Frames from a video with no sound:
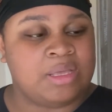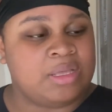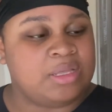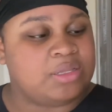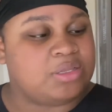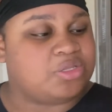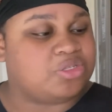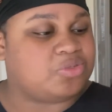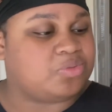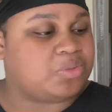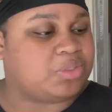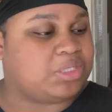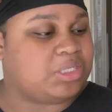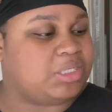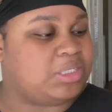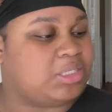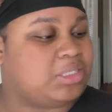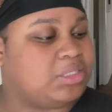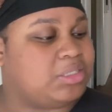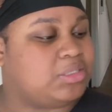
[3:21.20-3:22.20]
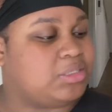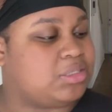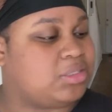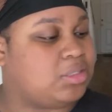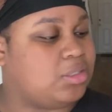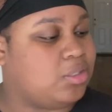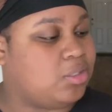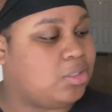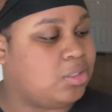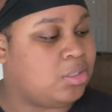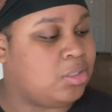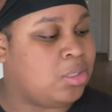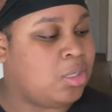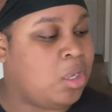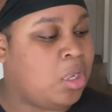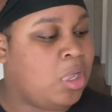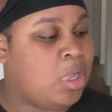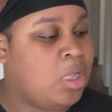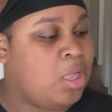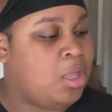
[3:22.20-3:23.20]
this one is
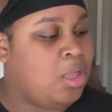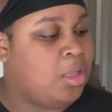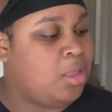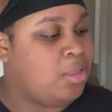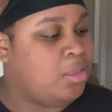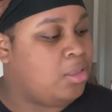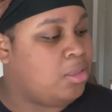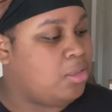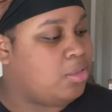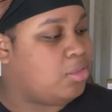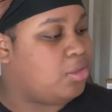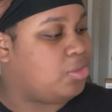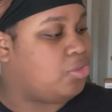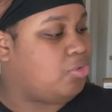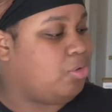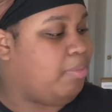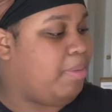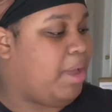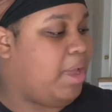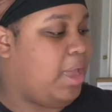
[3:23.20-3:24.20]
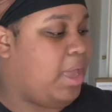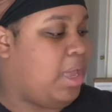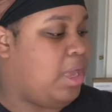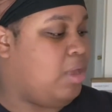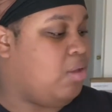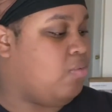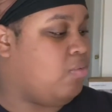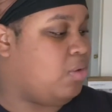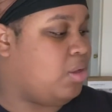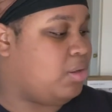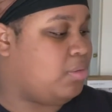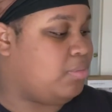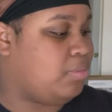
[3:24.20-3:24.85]
the three by eight one,